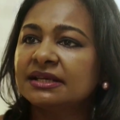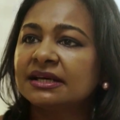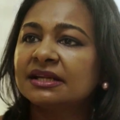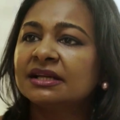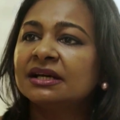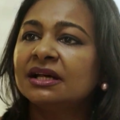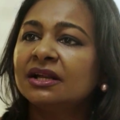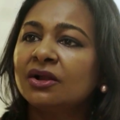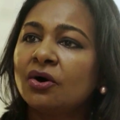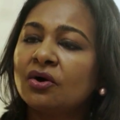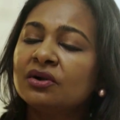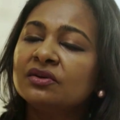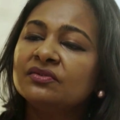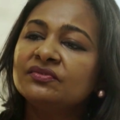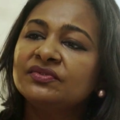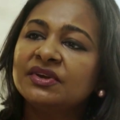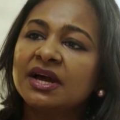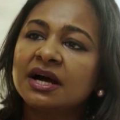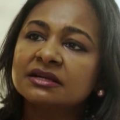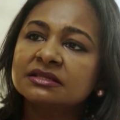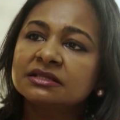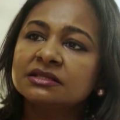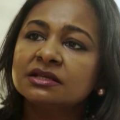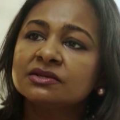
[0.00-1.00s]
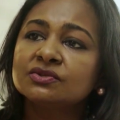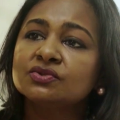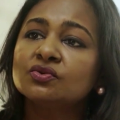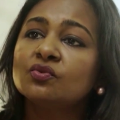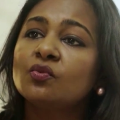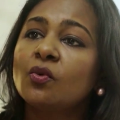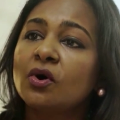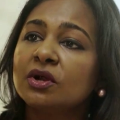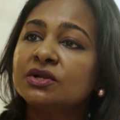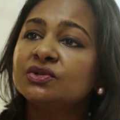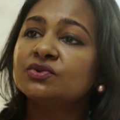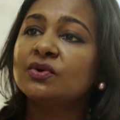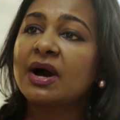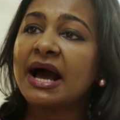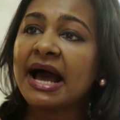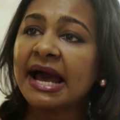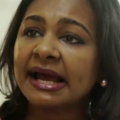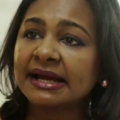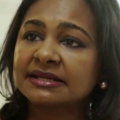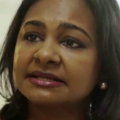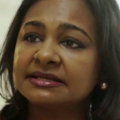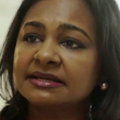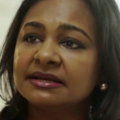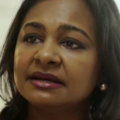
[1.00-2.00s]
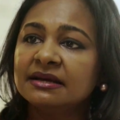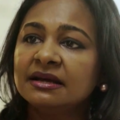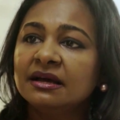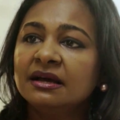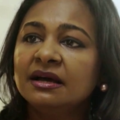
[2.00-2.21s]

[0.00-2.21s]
There are a lot of youngsters who want to act.